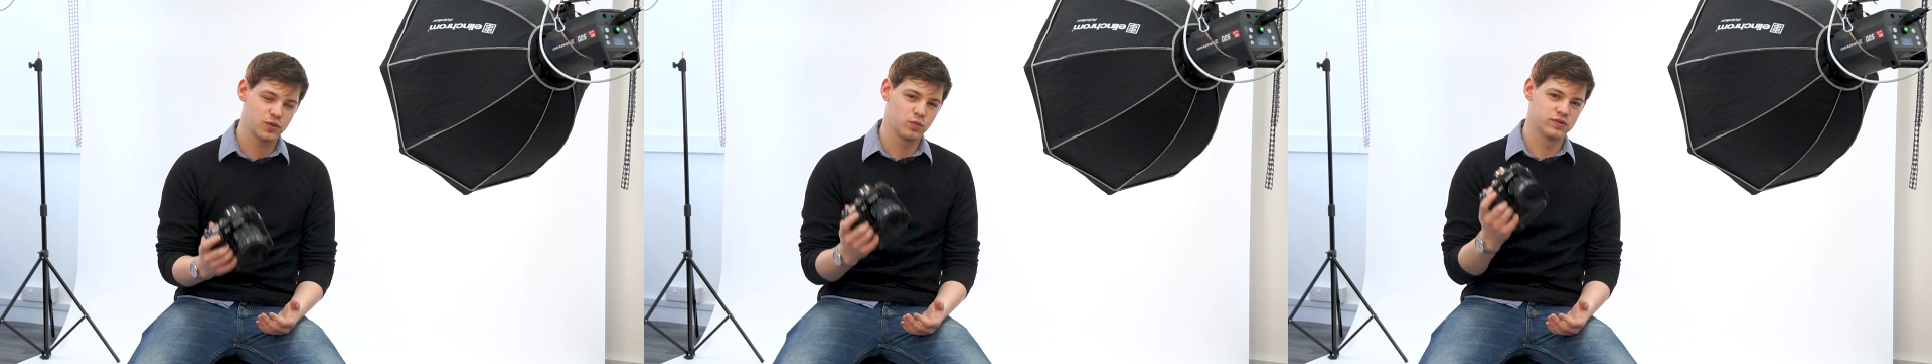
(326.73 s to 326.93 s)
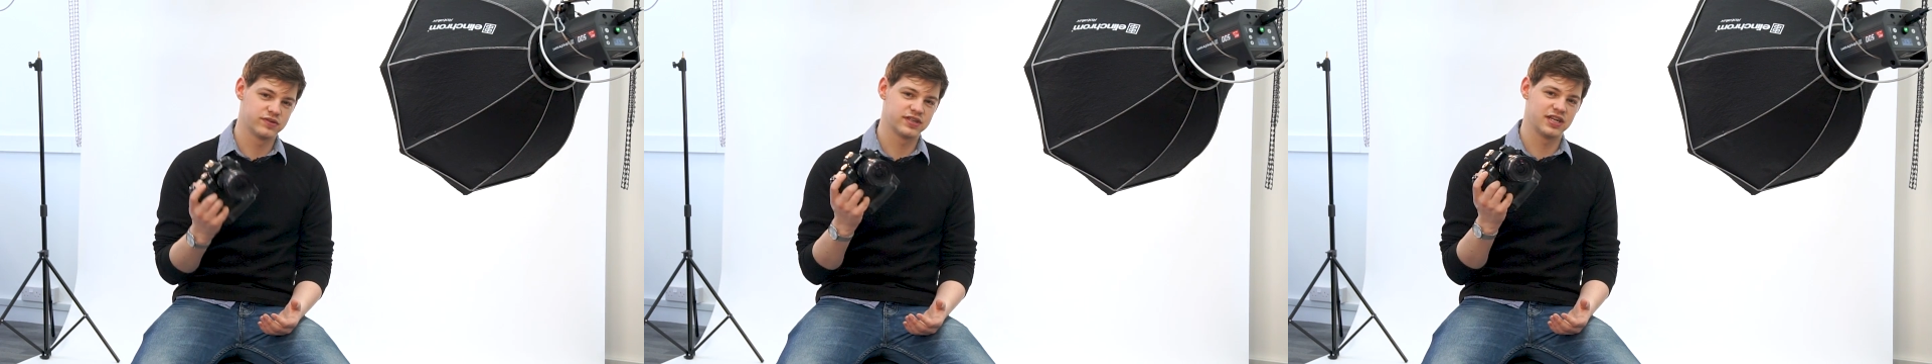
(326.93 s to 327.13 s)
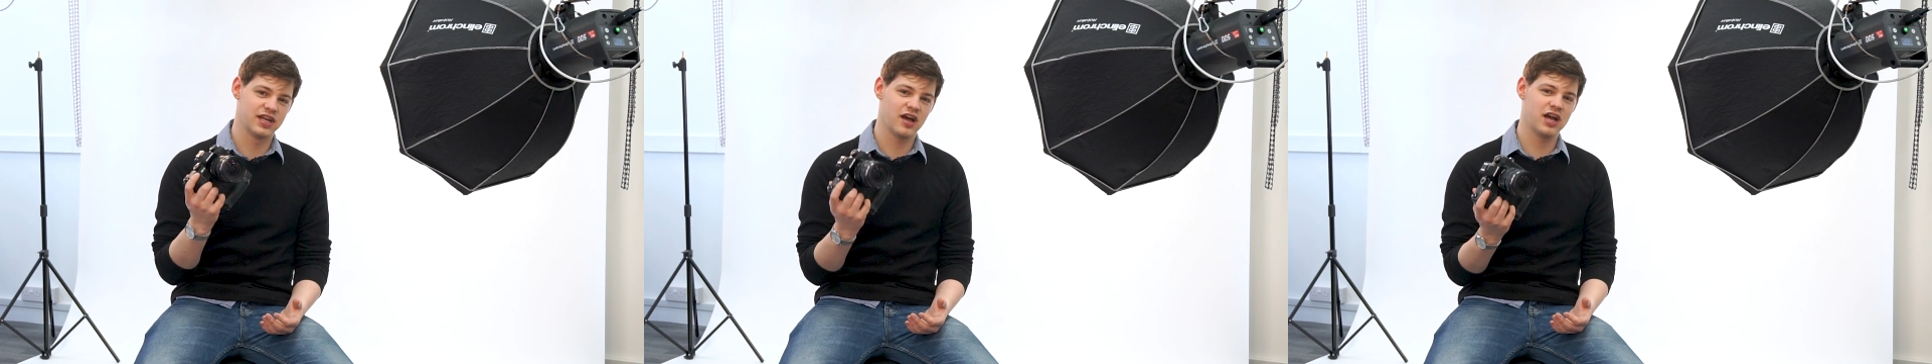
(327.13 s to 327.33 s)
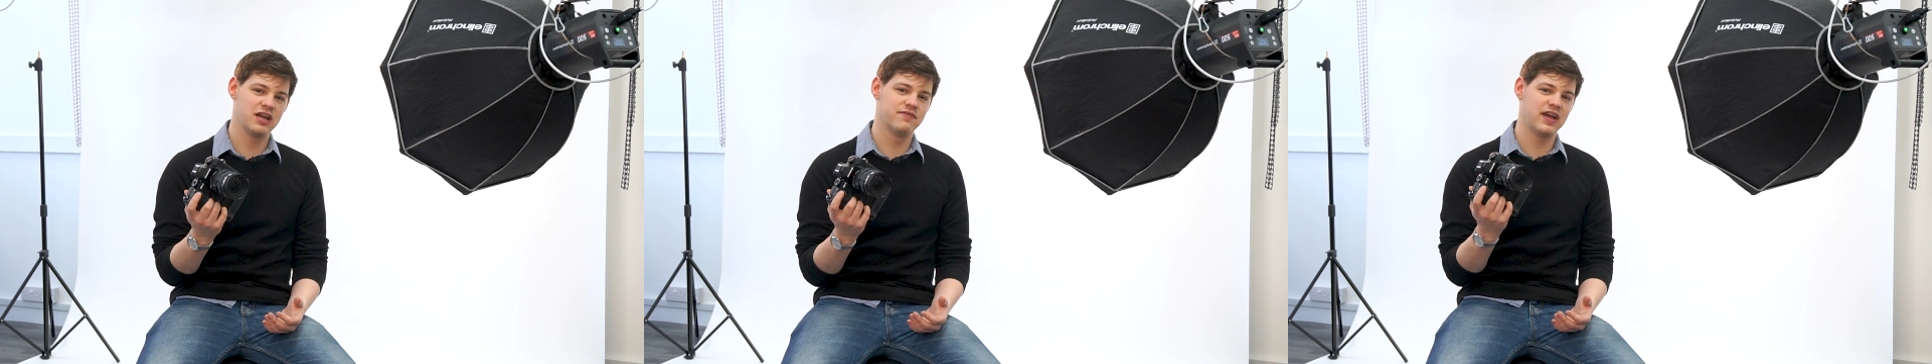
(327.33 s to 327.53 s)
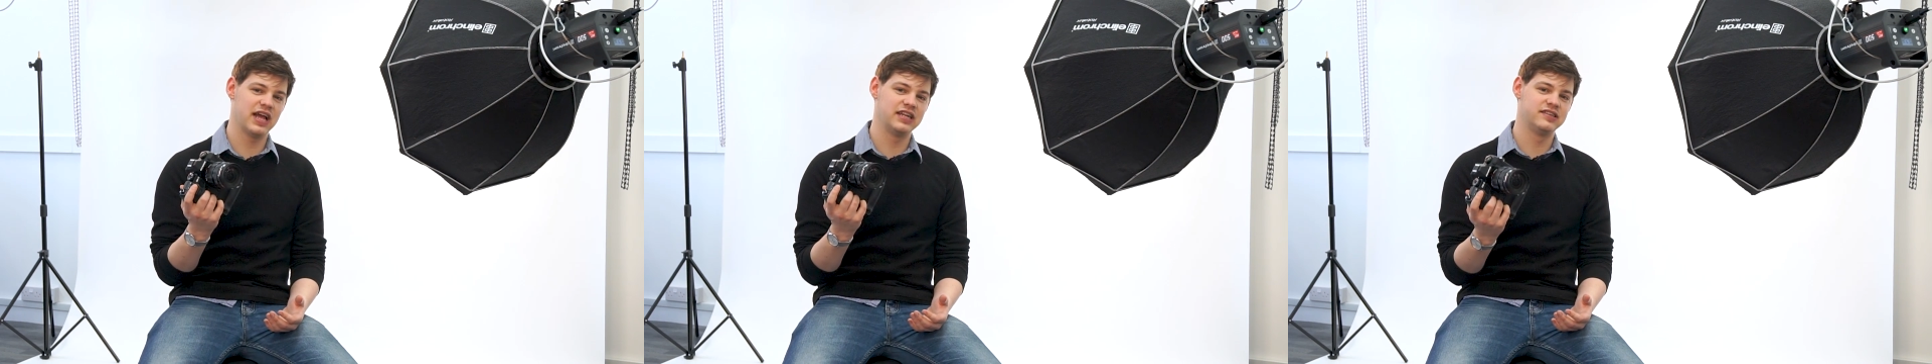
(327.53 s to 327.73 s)
was the
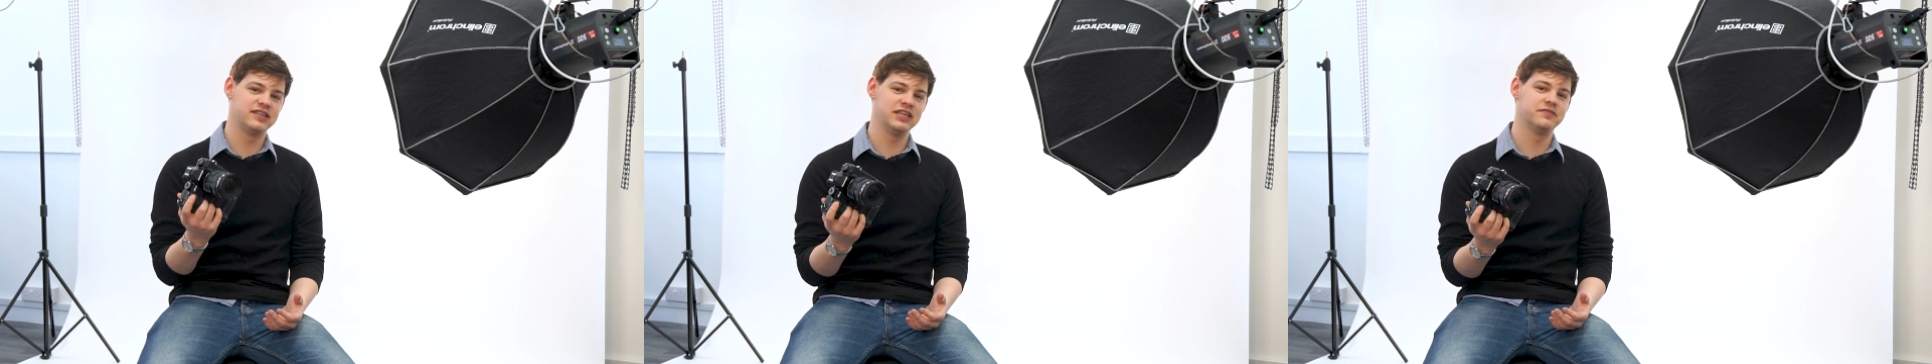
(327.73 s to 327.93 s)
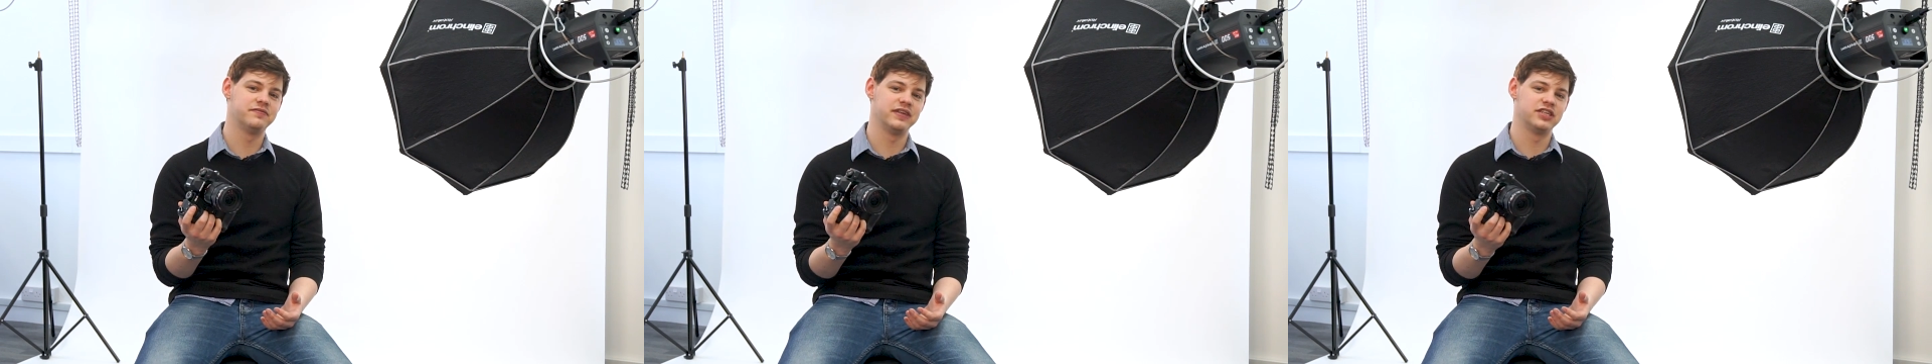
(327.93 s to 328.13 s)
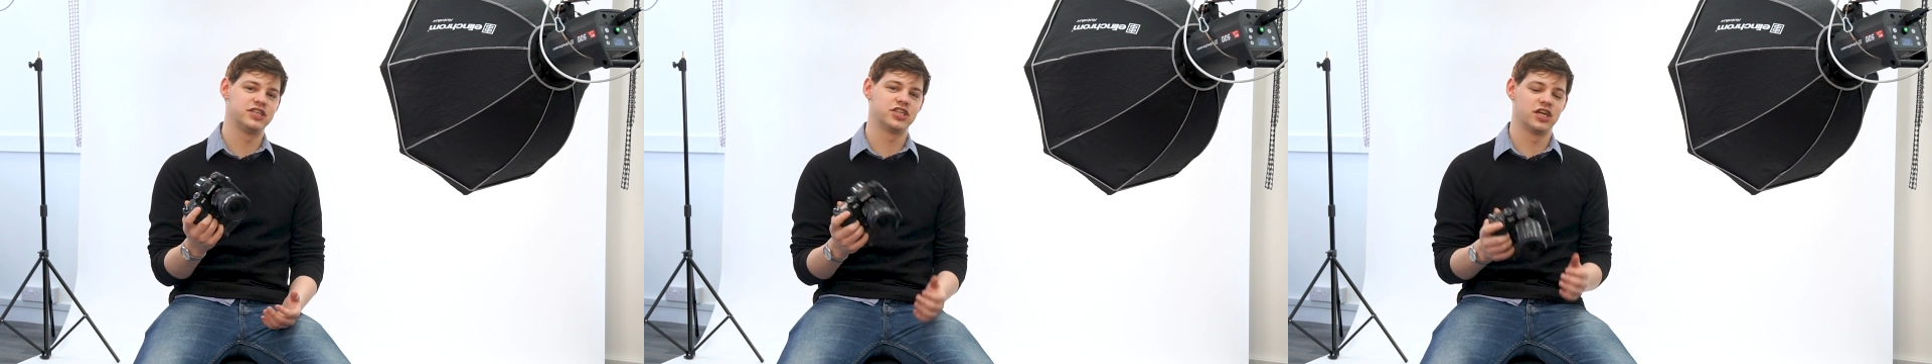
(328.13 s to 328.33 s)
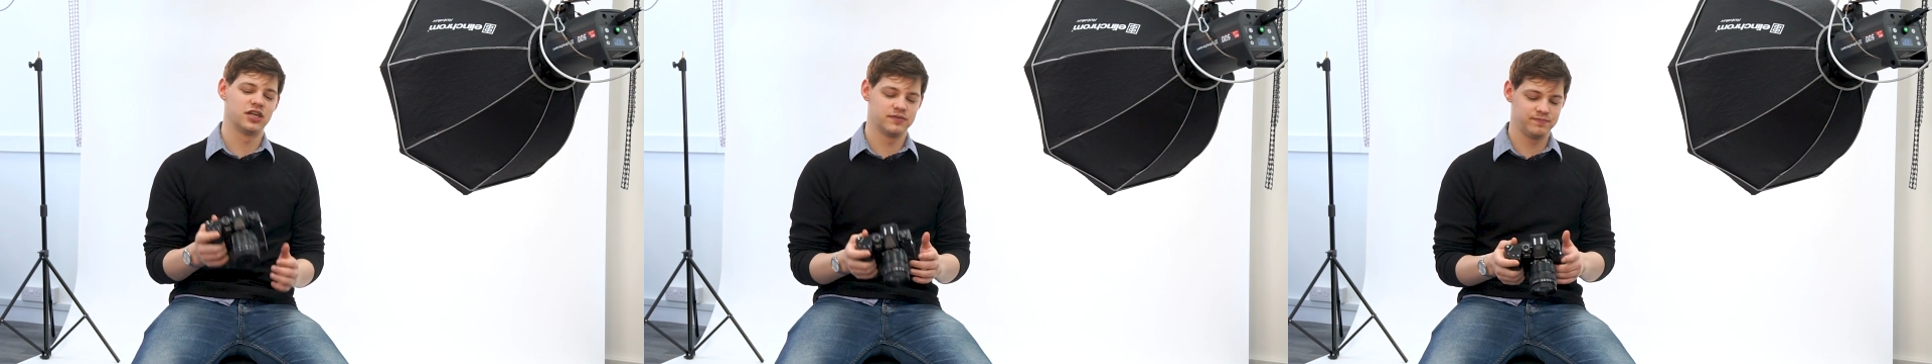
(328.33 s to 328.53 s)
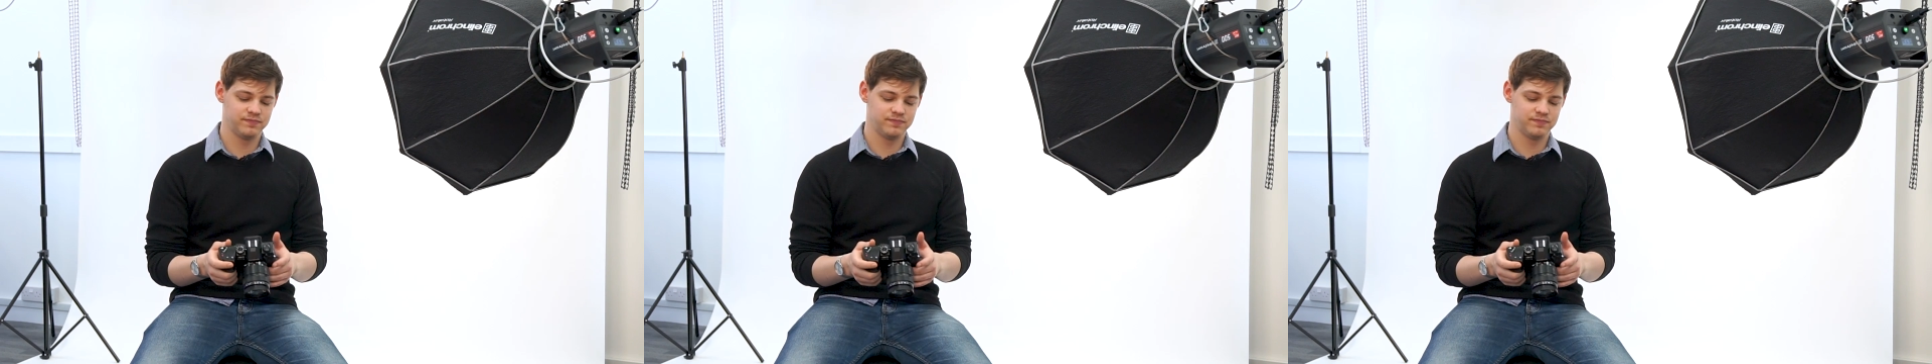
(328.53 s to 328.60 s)
live ND feature.